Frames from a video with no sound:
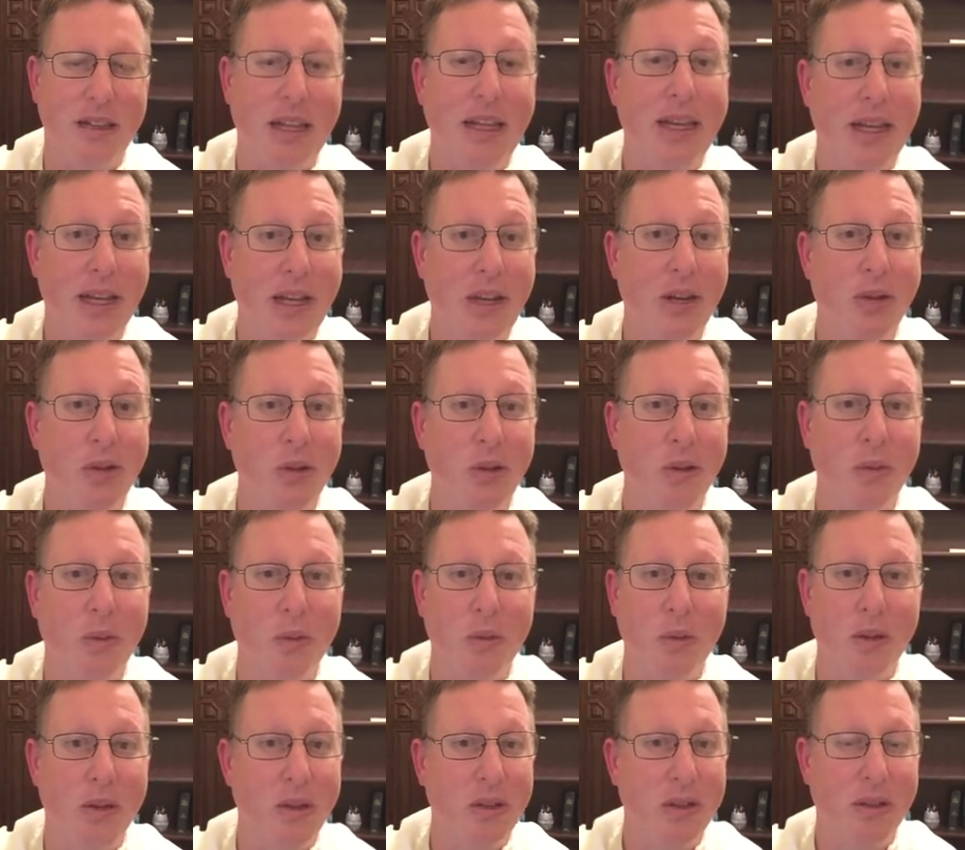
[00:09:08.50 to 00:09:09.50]
that he knew
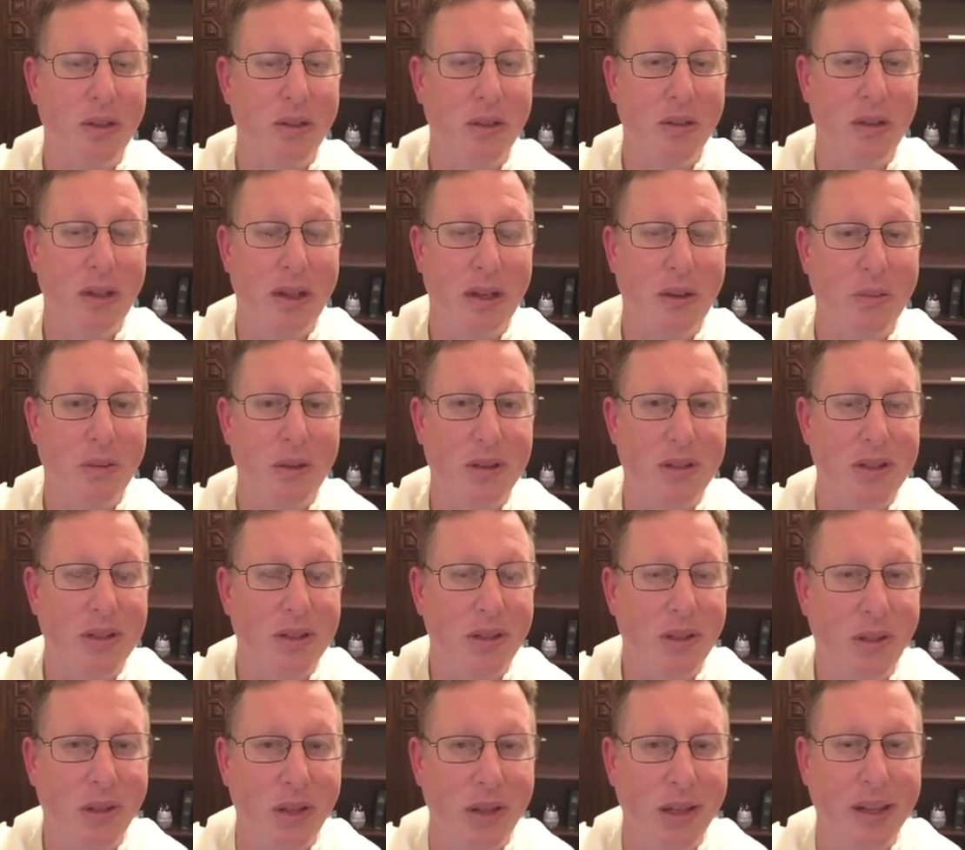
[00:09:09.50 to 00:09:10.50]
weren't, that
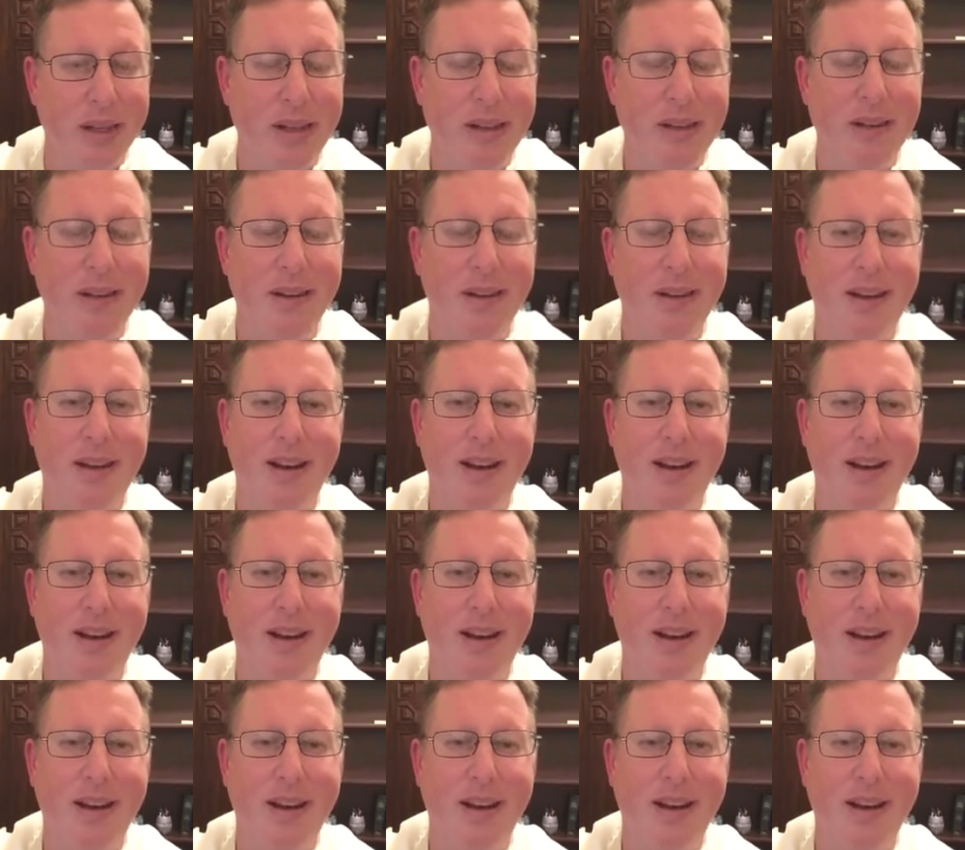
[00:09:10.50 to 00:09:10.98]
wasn't good,